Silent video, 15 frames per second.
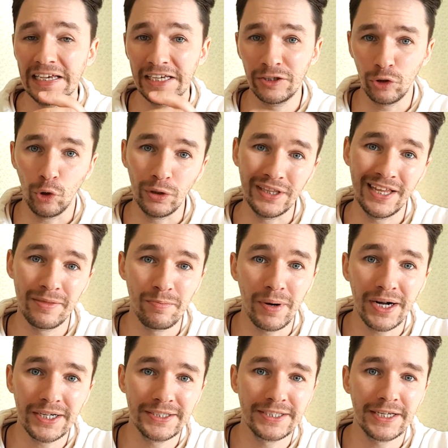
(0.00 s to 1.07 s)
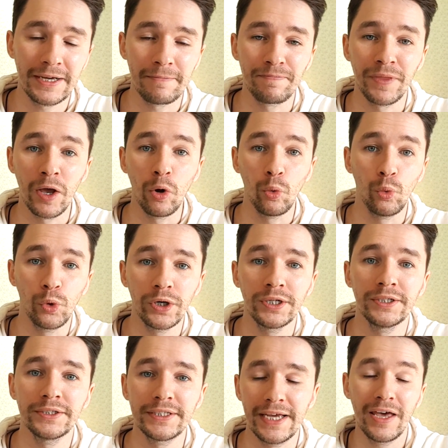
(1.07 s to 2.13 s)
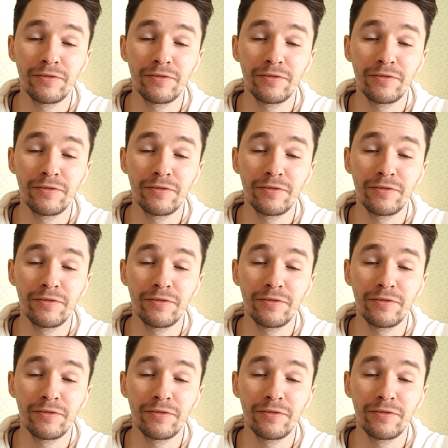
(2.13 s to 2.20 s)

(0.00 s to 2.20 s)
in online marketing world,